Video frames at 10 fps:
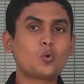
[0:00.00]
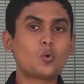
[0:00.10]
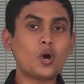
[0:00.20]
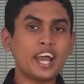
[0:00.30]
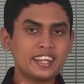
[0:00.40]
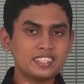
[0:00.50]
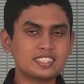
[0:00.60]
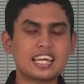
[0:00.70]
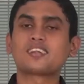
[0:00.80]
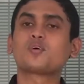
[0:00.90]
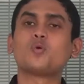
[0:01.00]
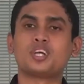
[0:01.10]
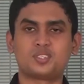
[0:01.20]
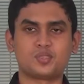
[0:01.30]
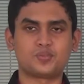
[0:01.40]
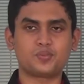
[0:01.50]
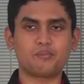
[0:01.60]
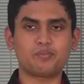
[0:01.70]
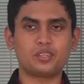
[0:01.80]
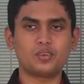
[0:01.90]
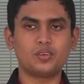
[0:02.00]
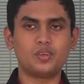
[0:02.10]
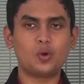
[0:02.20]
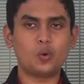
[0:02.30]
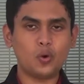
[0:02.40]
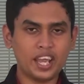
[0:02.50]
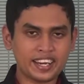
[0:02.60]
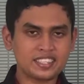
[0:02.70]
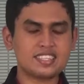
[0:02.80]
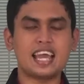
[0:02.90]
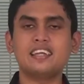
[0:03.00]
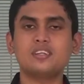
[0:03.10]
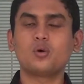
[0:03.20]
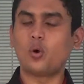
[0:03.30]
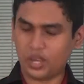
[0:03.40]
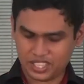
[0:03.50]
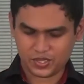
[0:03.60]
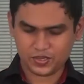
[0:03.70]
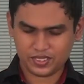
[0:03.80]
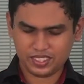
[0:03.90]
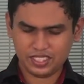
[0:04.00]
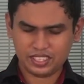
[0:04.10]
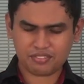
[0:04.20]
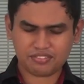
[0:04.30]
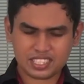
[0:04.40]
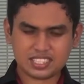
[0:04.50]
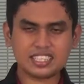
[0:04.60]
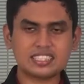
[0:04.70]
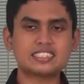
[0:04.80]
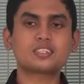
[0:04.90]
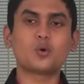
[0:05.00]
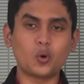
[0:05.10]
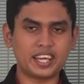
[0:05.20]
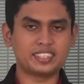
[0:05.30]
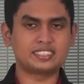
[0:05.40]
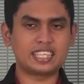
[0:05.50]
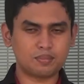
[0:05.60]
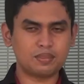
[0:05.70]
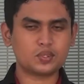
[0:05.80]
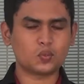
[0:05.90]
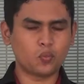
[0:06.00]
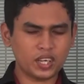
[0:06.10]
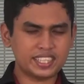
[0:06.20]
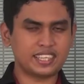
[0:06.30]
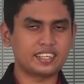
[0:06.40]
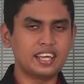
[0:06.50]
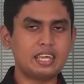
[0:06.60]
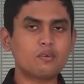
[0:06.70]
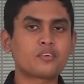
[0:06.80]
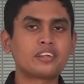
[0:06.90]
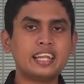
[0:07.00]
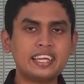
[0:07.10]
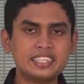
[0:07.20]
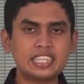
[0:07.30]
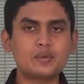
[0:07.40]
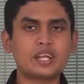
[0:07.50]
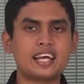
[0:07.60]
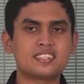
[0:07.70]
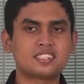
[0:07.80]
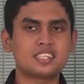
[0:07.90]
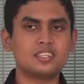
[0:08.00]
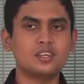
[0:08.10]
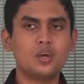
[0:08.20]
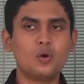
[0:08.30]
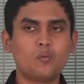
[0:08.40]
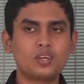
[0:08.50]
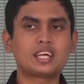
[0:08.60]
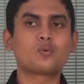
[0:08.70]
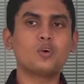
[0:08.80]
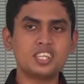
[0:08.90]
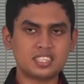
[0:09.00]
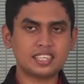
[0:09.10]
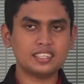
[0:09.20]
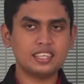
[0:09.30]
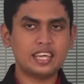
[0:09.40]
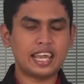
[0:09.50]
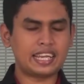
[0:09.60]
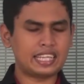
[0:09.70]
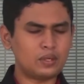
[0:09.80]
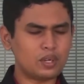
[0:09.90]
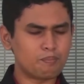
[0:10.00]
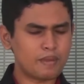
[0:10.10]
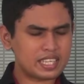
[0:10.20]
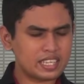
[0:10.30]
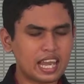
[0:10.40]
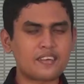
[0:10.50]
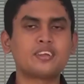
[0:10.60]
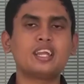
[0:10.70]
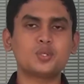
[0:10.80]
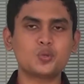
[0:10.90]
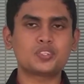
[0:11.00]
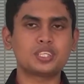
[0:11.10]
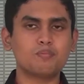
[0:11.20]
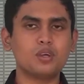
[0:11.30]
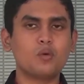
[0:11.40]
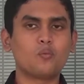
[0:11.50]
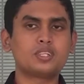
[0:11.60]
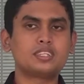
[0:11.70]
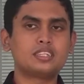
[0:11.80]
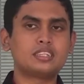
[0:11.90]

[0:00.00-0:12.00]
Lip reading: coherence and cohesion. Coherence and cohesion. The first thing is the coherence. That means whether you are relating your answer with the question and you are making a relationship with